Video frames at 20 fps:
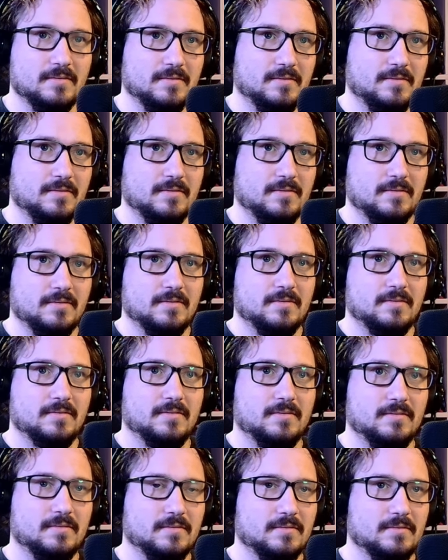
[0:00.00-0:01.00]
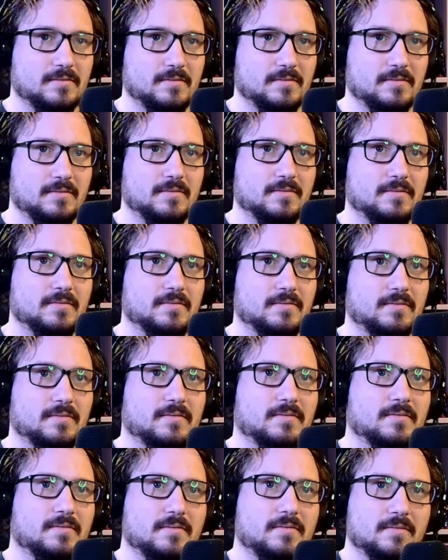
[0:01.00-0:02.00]

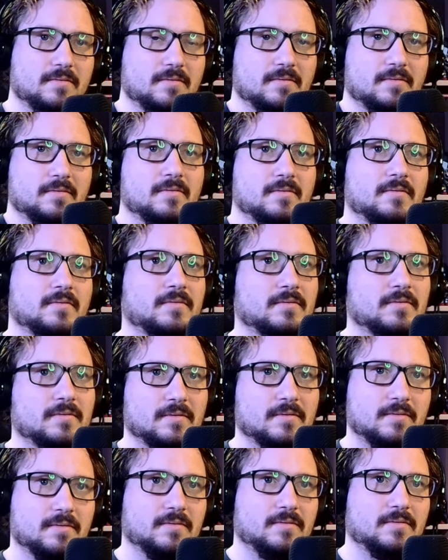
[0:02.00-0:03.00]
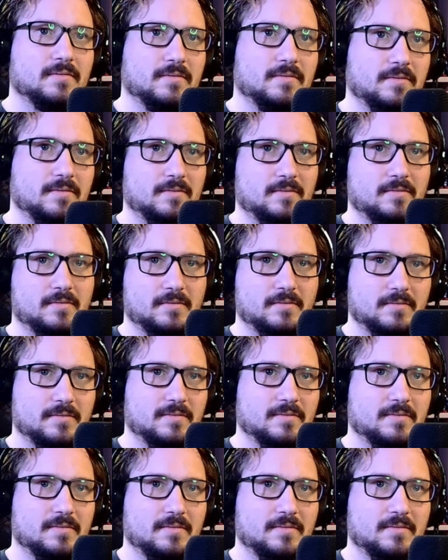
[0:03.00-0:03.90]
(not speaking)